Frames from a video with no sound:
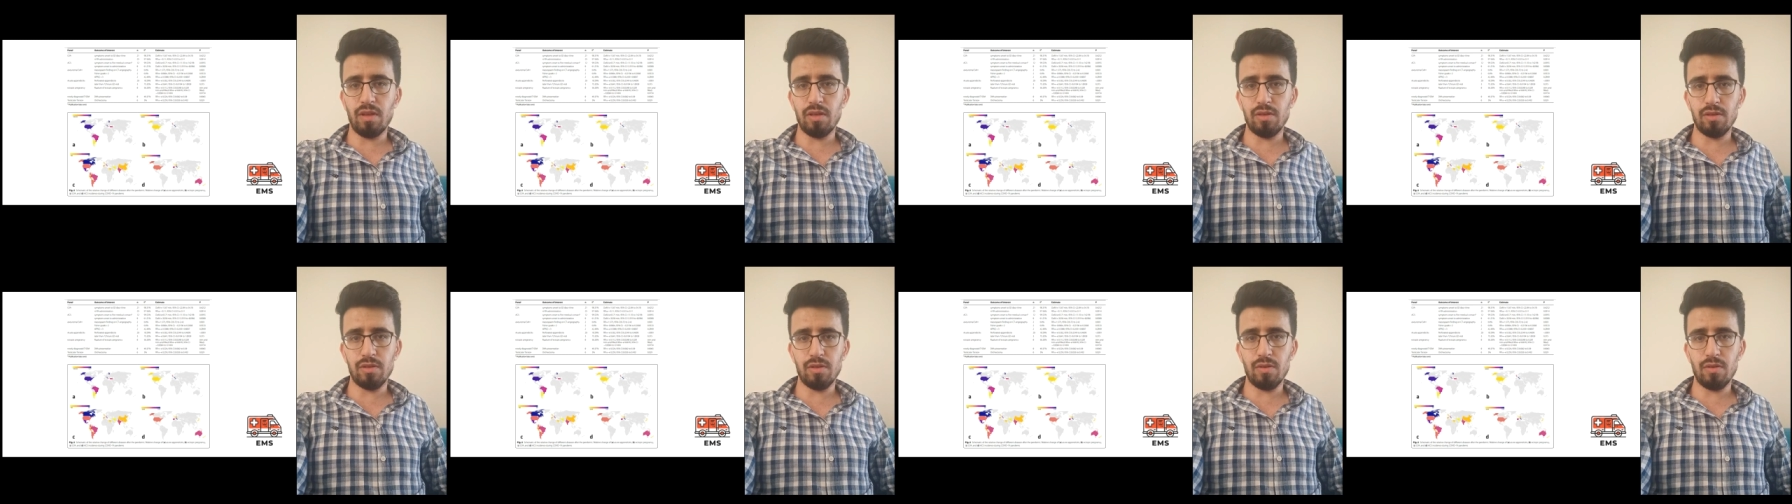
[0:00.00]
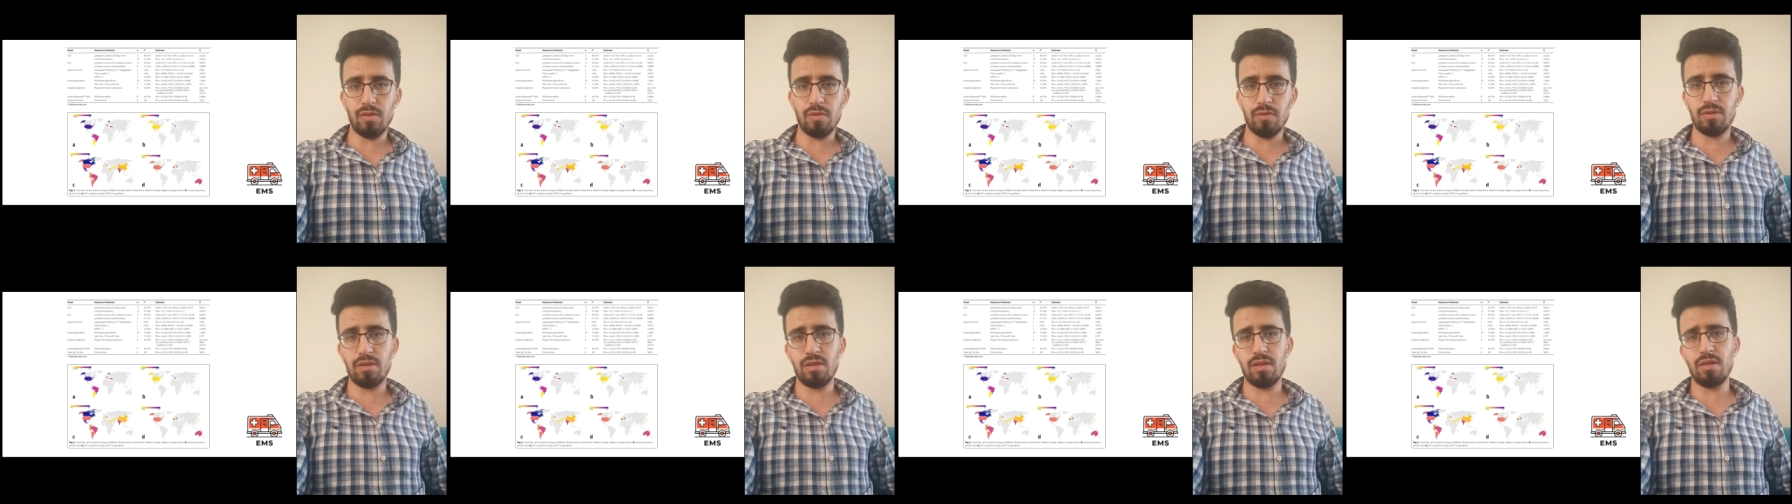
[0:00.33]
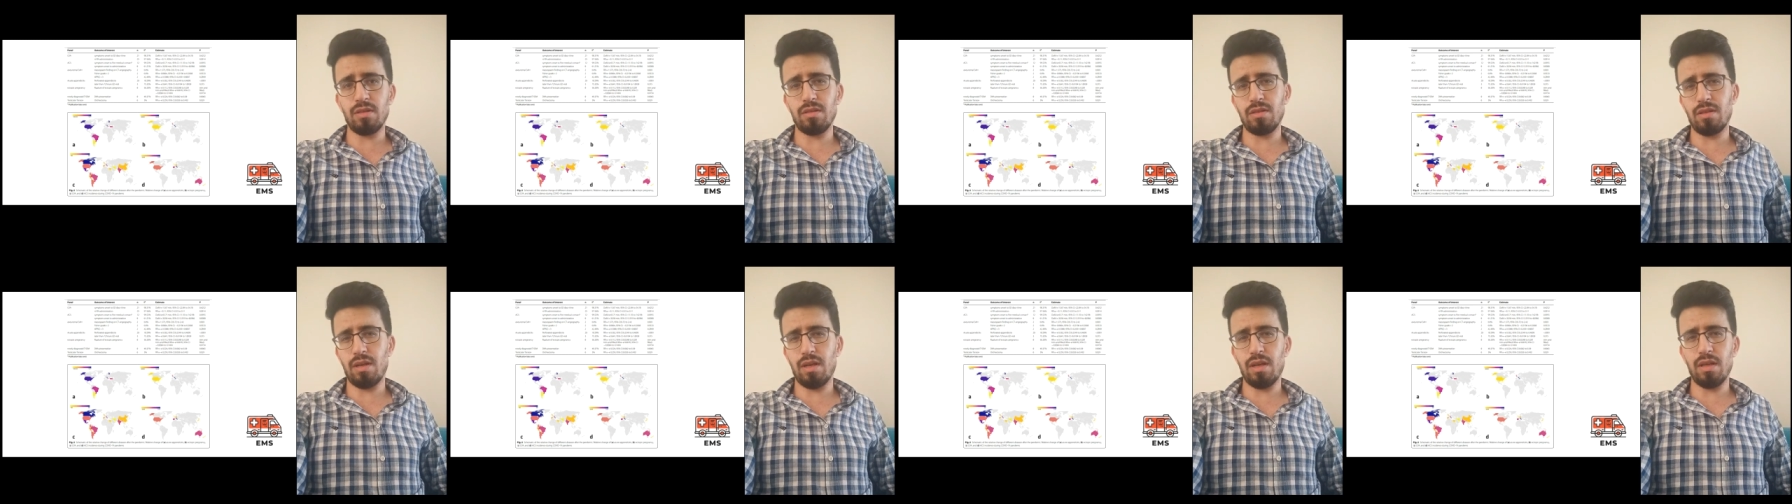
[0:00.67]

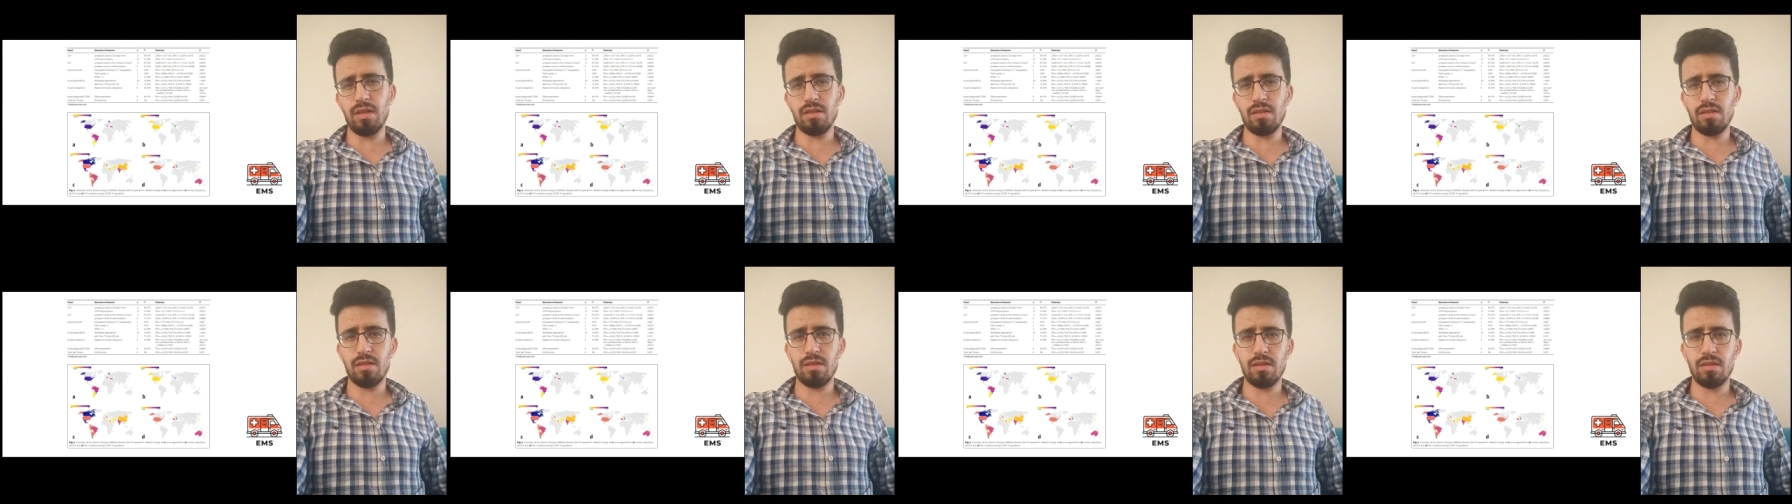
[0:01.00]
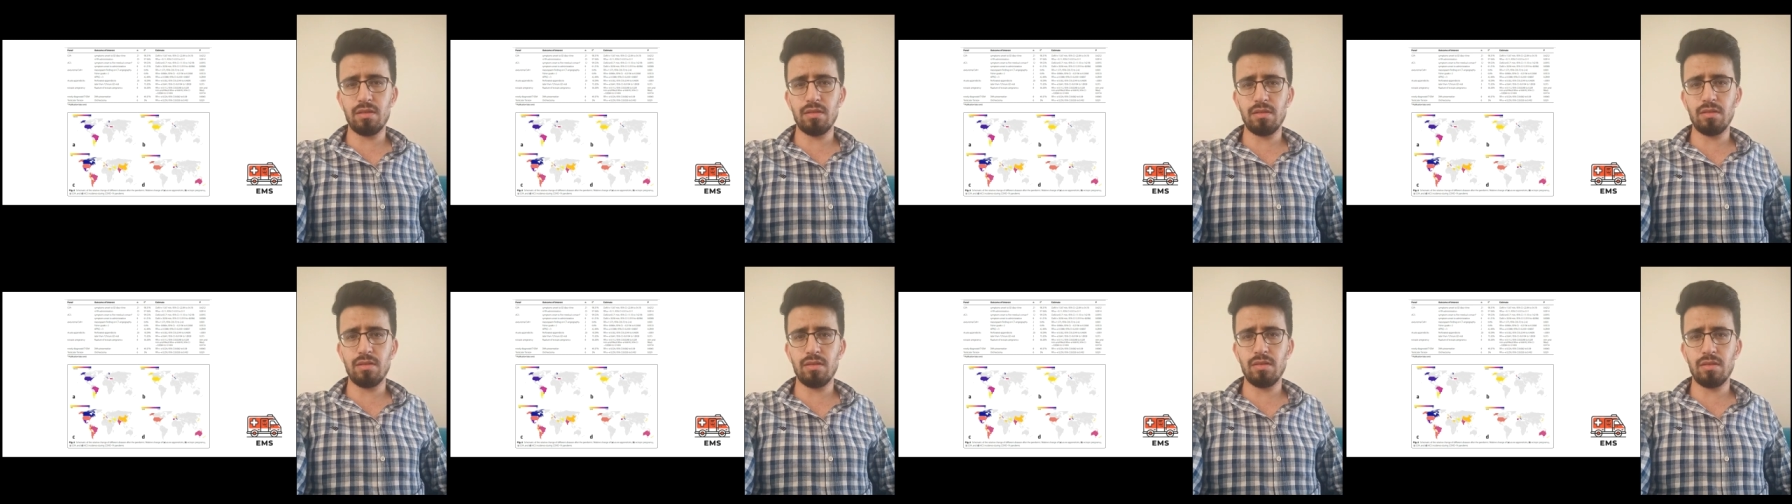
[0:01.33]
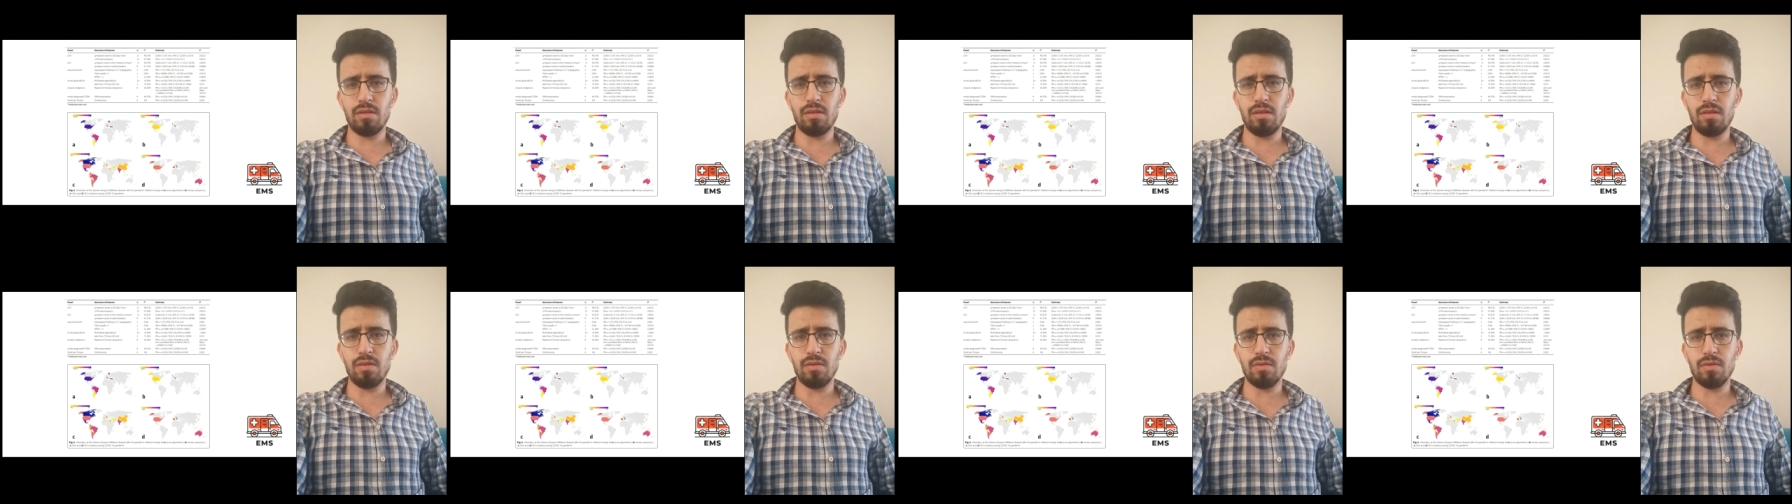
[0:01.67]
diagnosis, late
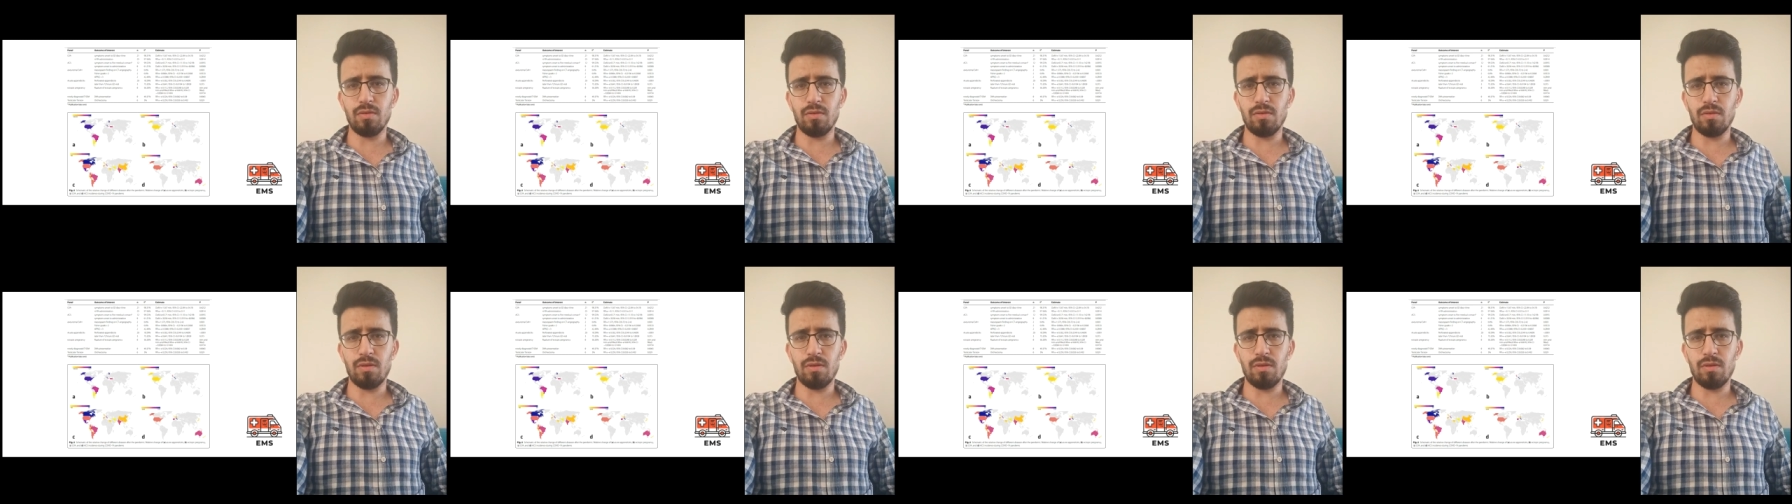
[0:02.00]
surgeries,